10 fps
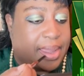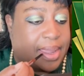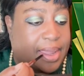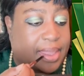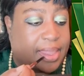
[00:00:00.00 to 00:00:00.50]

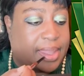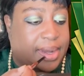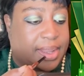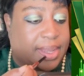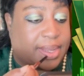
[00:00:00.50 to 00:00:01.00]
And that
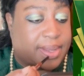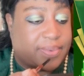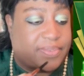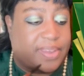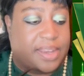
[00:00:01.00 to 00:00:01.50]

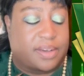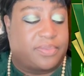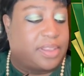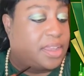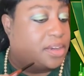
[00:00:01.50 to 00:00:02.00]

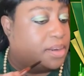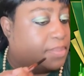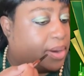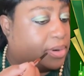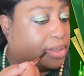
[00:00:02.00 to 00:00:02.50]
effectively ended
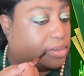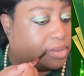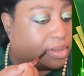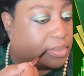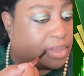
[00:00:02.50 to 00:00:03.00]
my
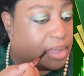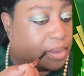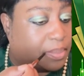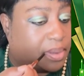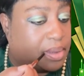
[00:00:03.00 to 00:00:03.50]
relationship with
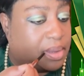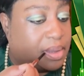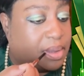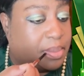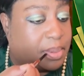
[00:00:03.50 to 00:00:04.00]
him.
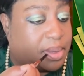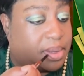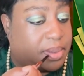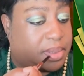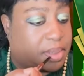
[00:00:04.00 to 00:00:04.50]
But
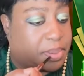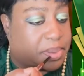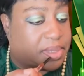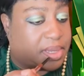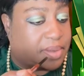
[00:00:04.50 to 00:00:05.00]
he was
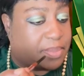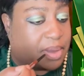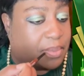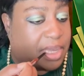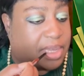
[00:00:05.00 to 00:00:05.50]
supposed to give me
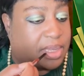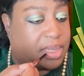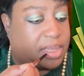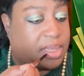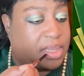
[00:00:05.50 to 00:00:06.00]
away.
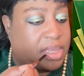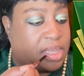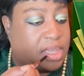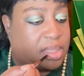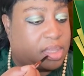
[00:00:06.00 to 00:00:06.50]

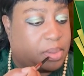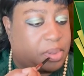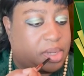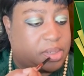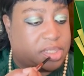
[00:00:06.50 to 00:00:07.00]
So
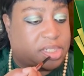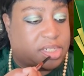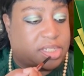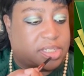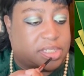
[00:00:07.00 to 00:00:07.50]
my
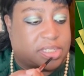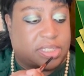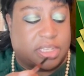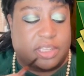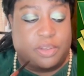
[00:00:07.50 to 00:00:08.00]
question is,
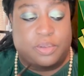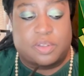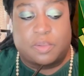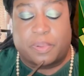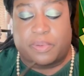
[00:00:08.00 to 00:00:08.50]
you
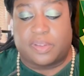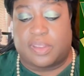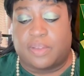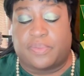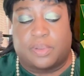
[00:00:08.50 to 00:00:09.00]
super
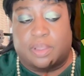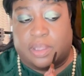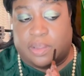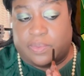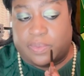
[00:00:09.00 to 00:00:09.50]
resentful
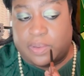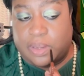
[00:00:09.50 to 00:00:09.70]
of